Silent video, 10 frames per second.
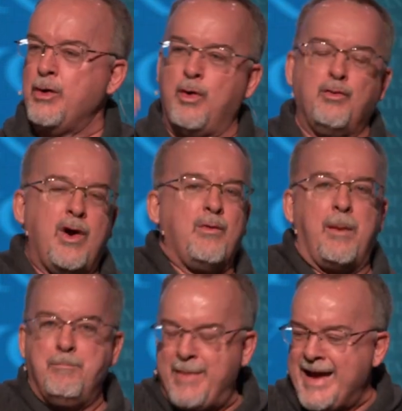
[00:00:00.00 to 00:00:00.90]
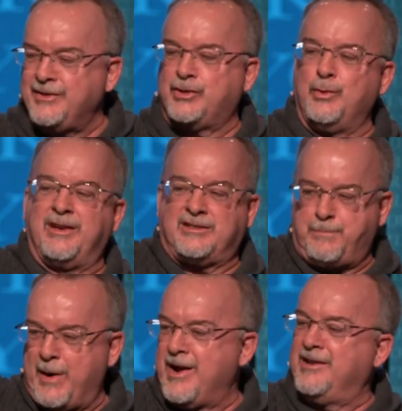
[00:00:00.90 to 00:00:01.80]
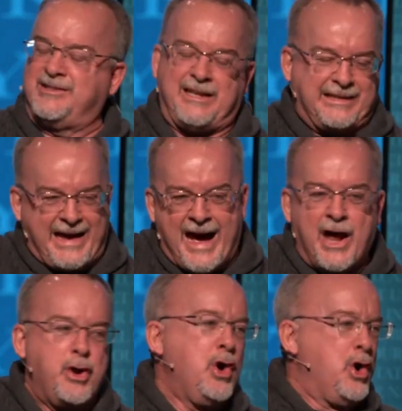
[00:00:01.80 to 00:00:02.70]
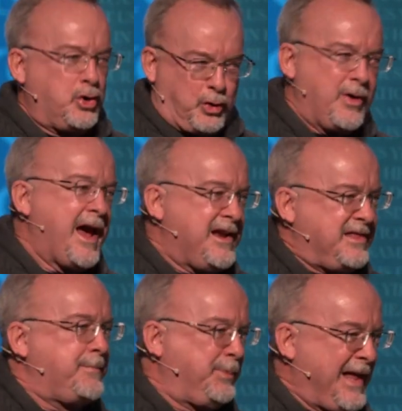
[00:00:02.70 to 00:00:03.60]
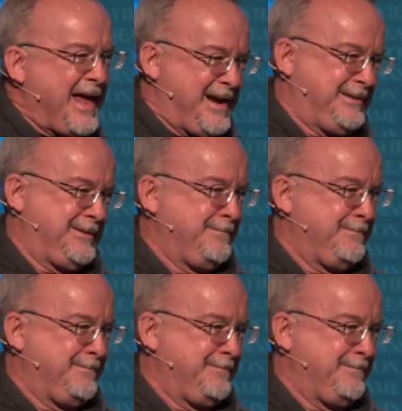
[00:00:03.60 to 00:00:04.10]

when we were meant to experience the God who created the planet.